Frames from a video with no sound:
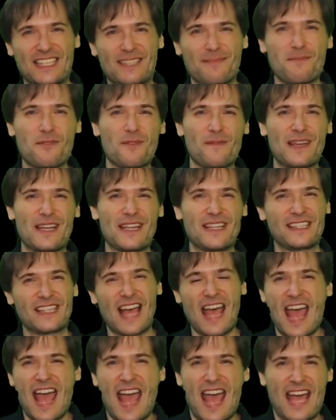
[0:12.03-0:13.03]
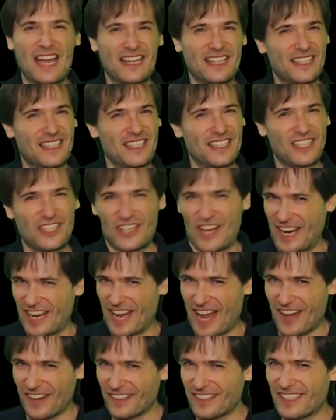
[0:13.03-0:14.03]
movies, and check
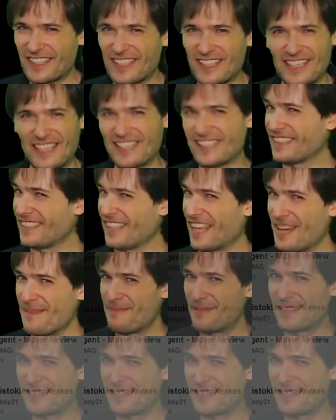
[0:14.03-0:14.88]
out these clips.